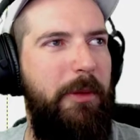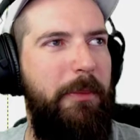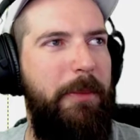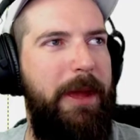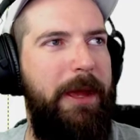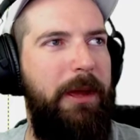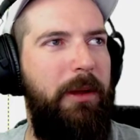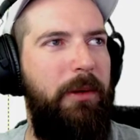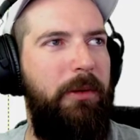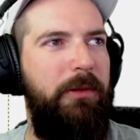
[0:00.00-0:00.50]

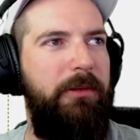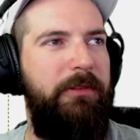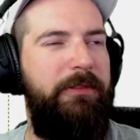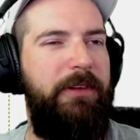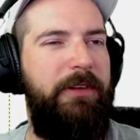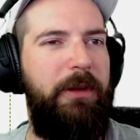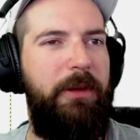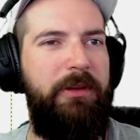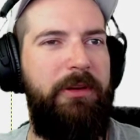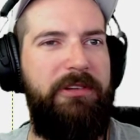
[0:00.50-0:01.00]
my old
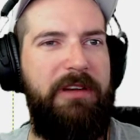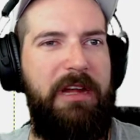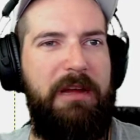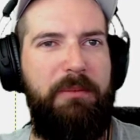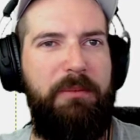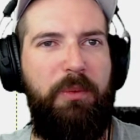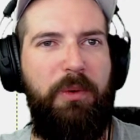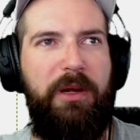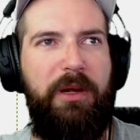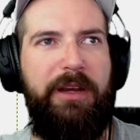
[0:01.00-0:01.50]

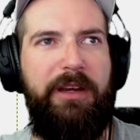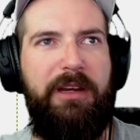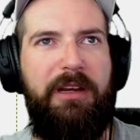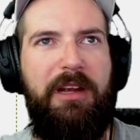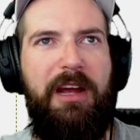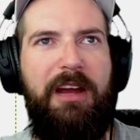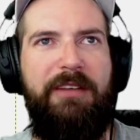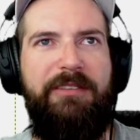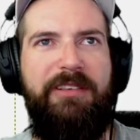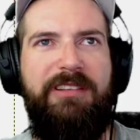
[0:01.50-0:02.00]
Photoshop work.
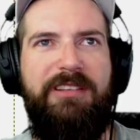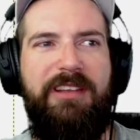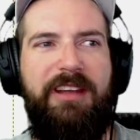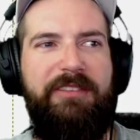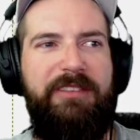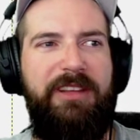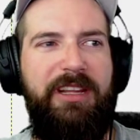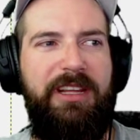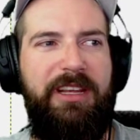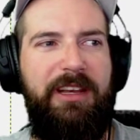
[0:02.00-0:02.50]
Obviously
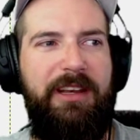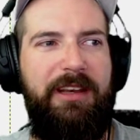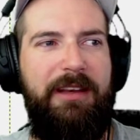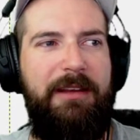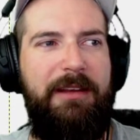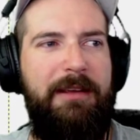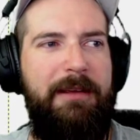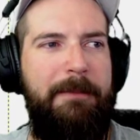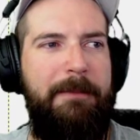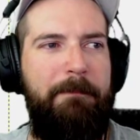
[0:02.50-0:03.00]

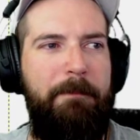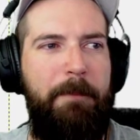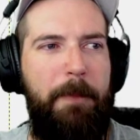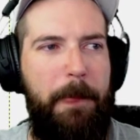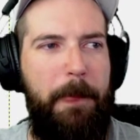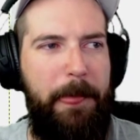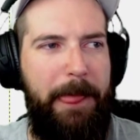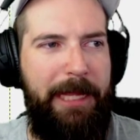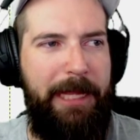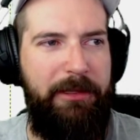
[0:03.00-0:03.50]

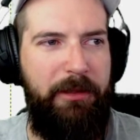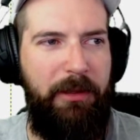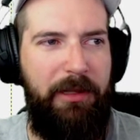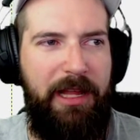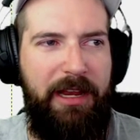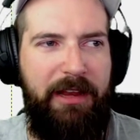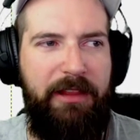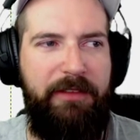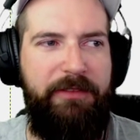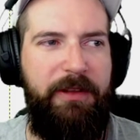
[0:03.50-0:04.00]
I do a
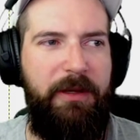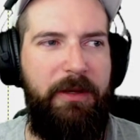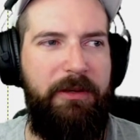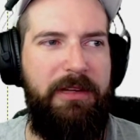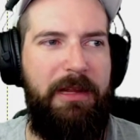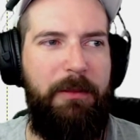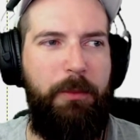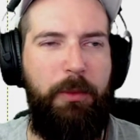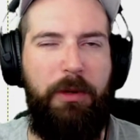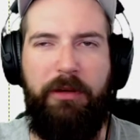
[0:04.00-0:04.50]
lot of the
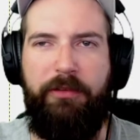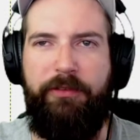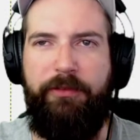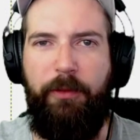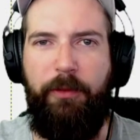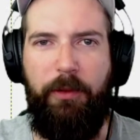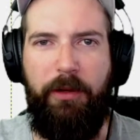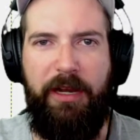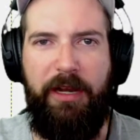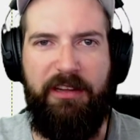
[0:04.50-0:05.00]
Photoshop work
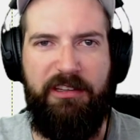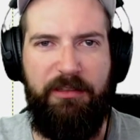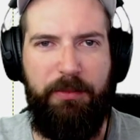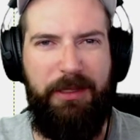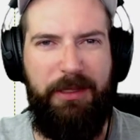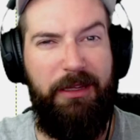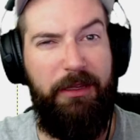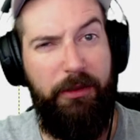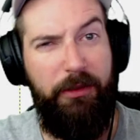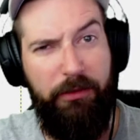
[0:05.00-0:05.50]
for
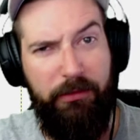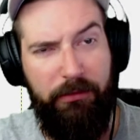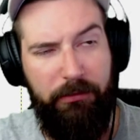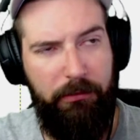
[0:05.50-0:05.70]
XPLoot.